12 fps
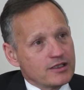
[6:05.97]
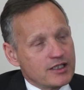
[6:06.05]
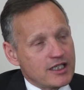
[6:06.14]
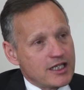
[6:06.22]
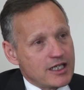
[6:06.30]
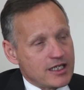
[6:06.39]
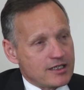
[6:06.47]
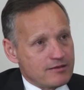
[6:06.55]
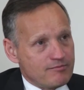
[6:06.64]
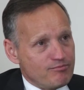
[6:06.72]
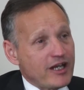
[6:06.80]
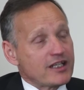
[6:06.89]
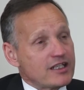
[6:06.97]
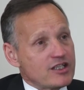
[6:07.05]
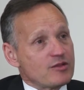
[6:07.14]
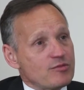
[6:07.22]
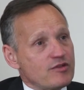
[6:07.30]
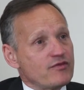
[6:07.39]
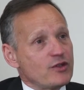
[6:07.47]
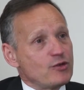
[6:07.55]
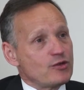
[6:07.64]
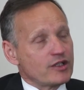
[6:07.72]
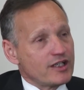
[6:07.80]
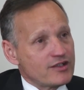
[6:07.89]
the mechanisms of the
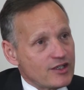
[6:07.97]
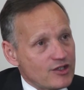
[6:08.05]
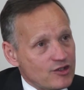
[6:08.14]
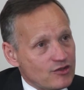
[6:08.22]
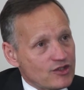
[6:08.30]
organisation.